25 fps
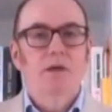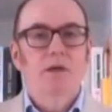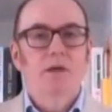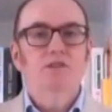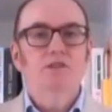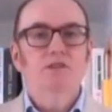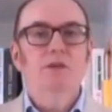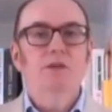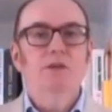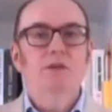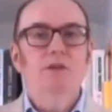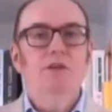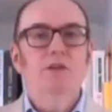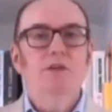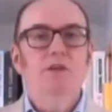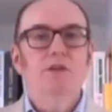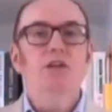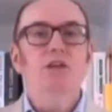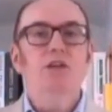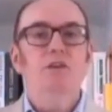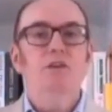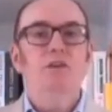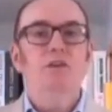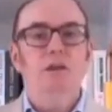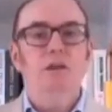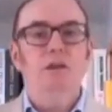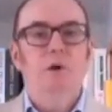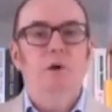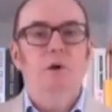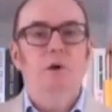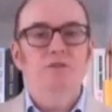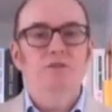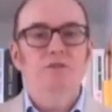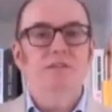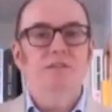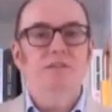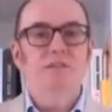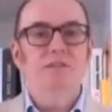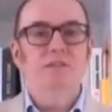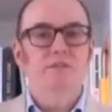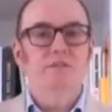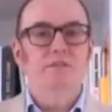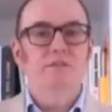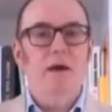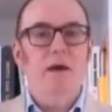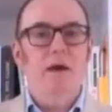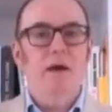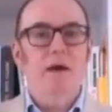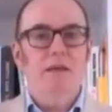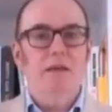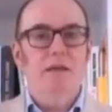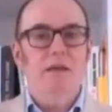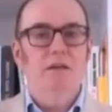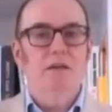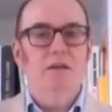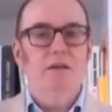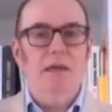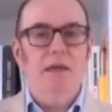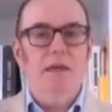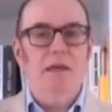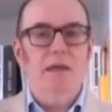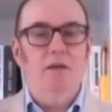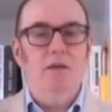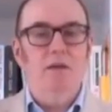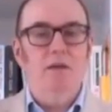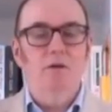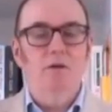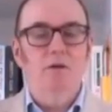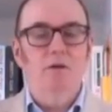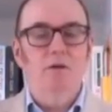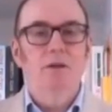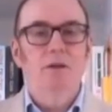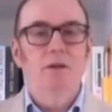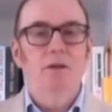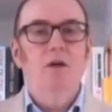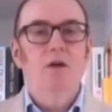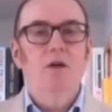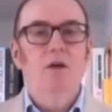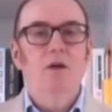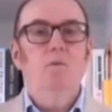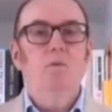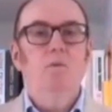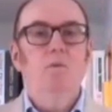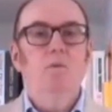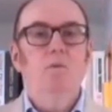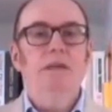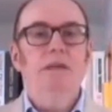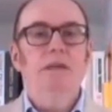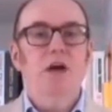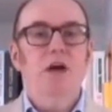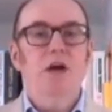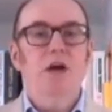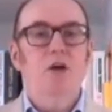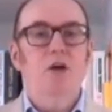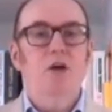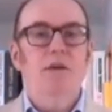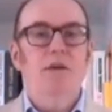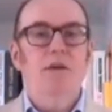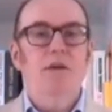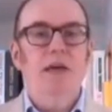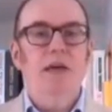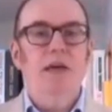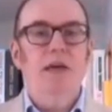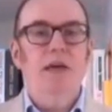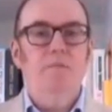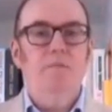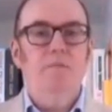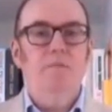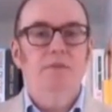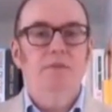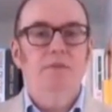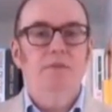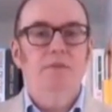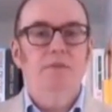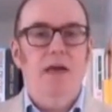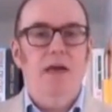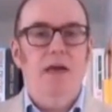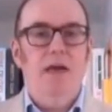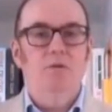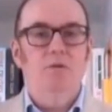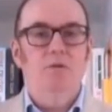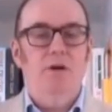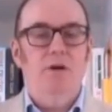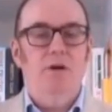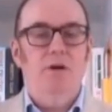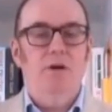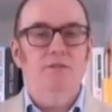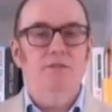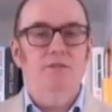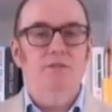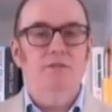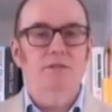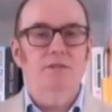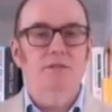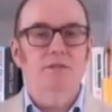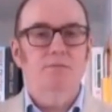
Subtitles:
To be genuinely positive about the economic outlook, we need to overcome the health crisis.